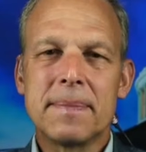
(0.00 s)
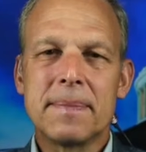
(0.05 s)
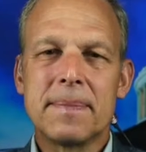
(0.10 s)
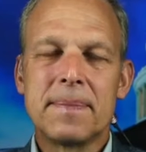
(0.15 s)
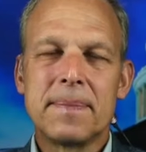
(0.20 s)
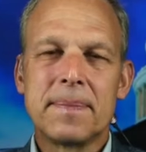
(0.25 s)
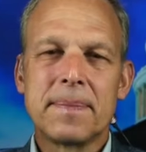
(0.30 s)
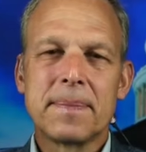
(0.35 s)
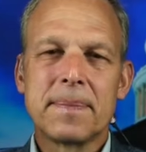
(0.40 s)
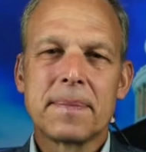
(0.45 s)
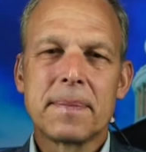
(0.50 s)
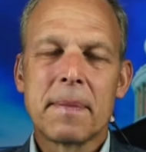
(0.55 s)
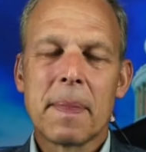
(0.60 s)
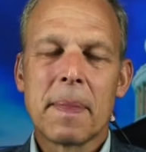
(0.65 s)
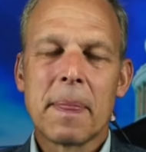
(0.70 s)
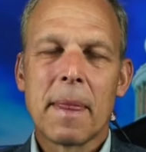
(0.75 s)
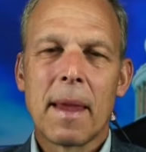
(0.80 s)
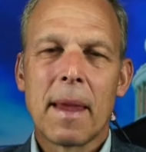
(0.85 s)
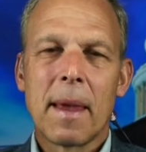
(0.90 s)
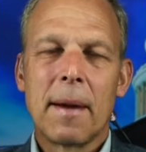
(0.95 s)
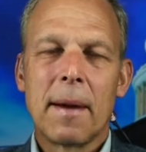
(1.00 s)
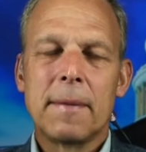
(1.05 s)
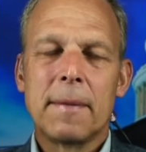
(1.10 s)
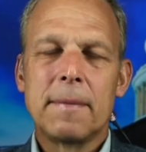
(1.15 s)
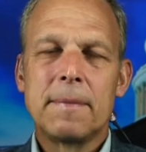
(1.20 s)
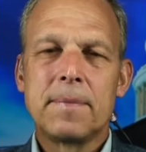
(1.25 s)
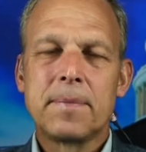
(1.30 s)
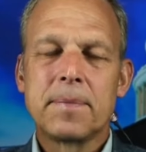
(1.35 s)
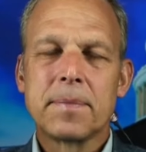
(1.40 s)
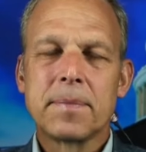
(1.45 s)

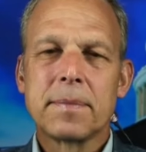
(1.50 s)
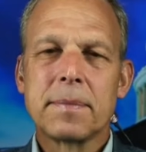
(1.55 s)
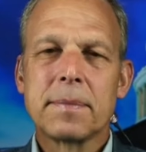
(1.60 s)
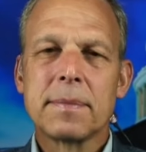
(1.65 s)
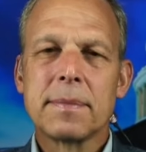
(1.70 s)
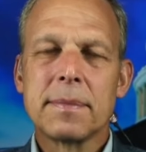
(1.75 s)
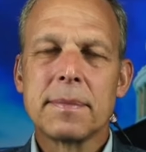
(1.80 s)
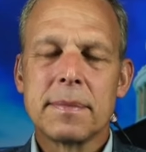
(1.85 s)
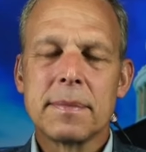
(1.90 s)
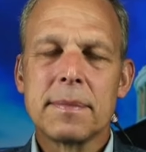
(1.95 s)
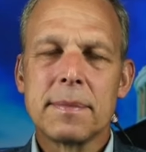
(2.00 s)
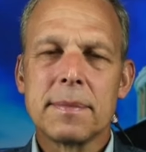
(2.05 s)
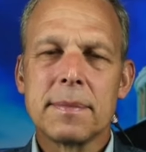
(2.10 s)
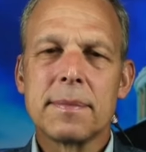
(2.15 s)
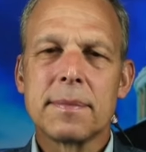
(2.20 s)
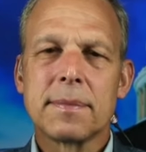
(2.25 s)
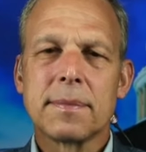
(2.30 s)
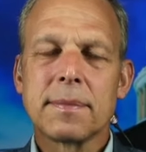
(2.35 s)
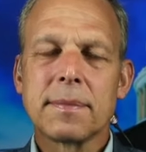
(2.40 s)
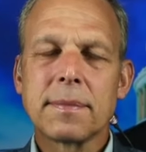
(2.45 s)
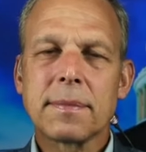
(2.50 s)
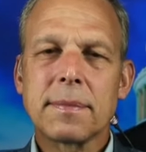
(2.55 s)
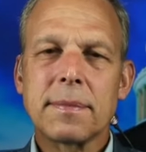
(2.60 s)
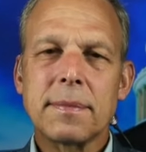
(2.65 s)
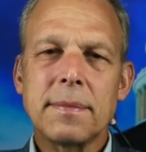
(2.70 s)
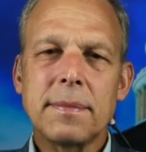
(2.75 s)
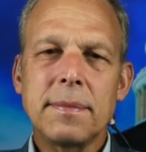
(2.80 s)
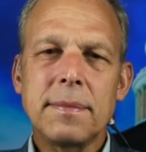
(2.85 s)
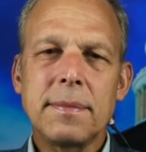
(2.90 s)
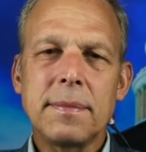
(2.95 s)

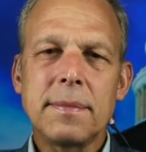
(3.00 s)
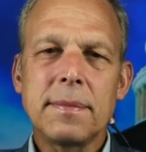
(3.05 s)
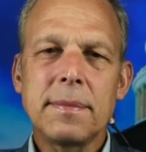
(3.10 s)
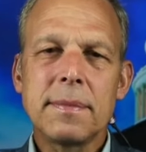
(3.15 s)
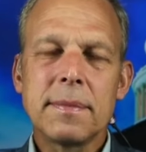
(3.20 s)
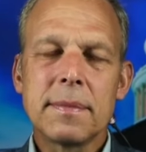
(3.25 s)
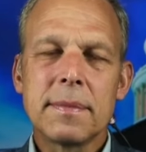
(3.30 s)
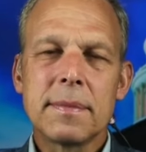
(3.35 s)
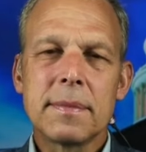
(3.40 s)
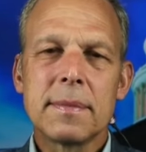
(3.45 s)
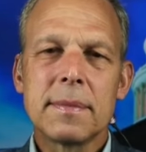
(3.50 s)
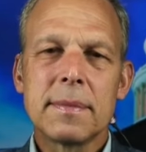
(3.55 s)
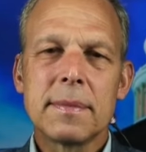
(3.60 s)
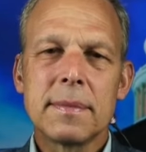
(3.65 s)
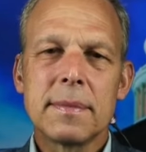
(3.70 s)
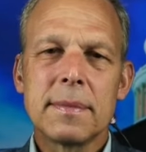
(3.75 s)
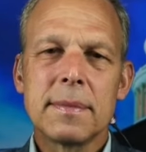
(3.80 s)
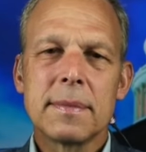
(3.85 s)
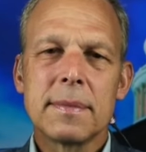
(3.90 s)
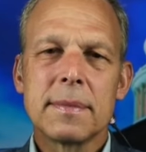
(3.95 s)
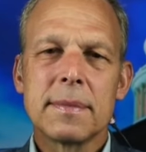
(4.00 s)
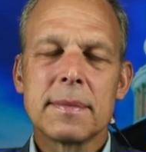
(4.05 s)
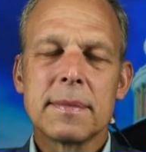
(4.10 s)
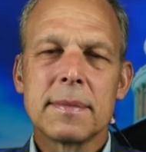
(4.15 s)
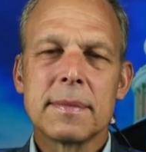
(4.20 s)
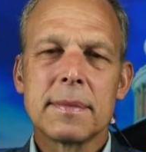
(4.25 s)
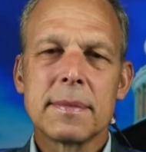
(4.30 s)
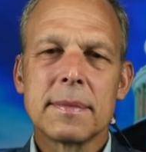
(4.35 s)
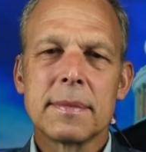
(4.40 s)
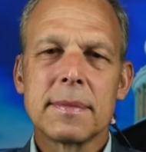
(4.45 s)

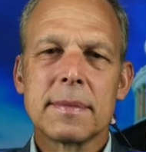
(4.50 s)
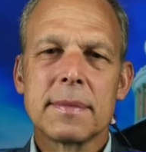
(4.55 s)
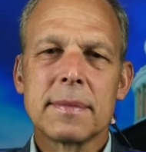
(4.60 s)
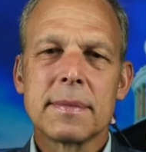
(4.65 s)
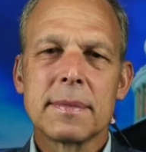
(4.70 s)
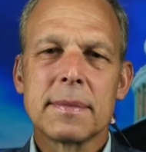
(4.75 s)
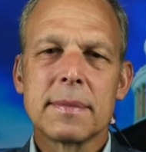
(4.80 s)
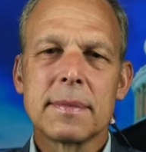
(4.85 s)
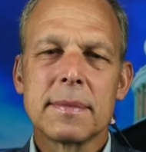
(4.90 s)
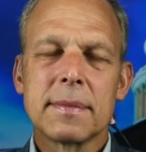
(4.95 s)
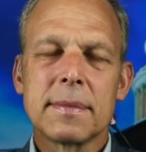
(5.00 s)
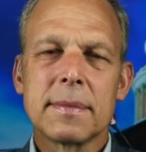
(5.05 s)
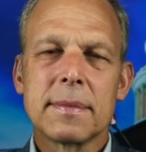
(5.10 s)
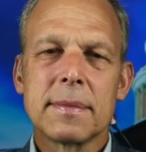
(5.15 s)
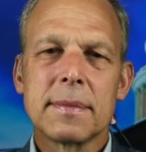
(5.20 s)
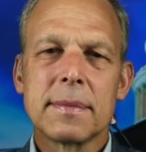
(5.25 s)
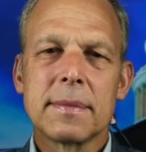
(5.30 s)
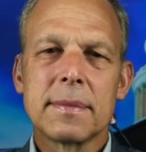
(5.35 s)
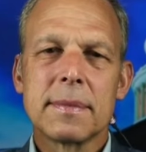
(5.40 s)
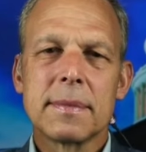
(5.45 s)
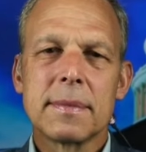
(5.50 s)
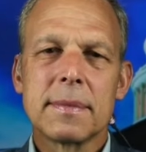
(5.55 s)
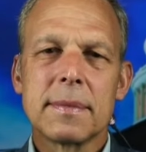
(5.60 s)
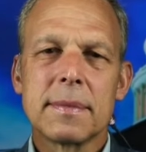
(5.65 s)
(silent)